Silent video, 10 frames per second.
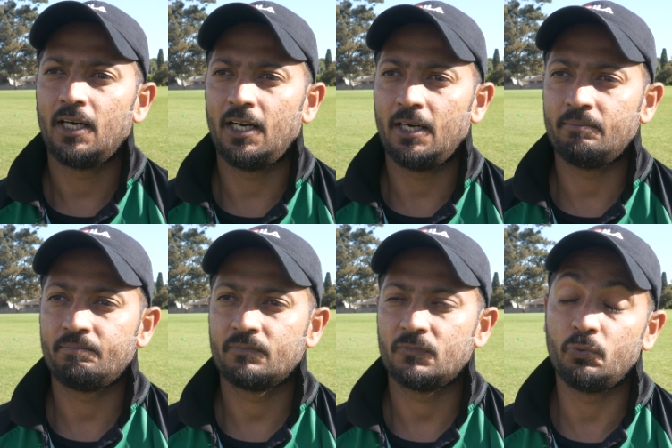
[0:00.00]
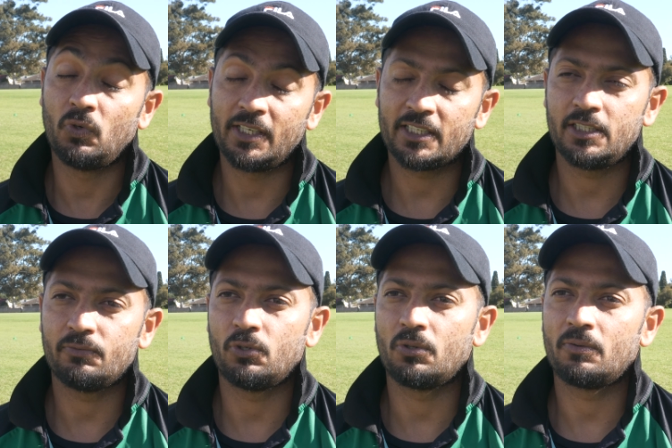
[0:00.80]
Um, we won actually
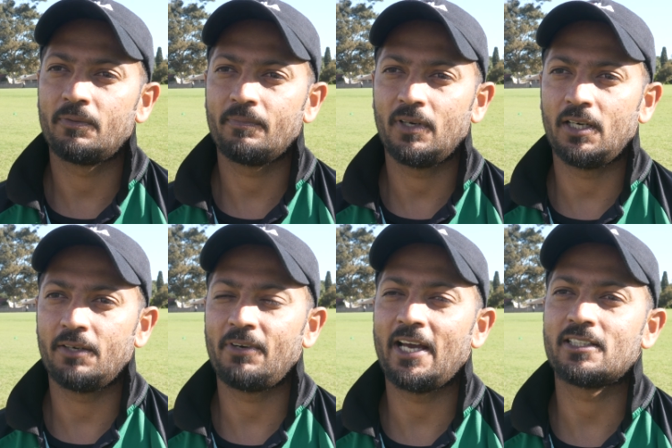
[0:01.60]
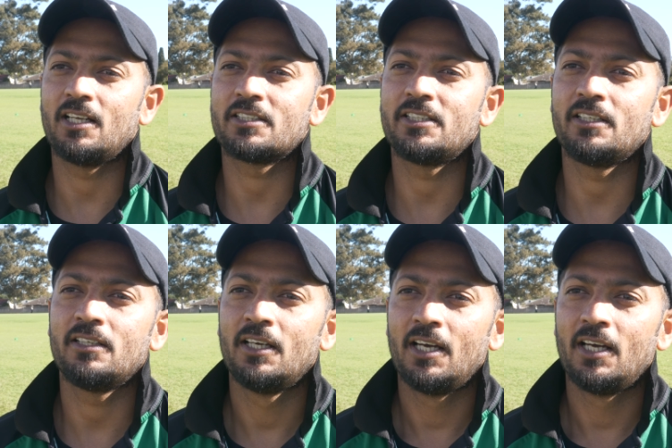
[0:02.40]
four uh, flags last year.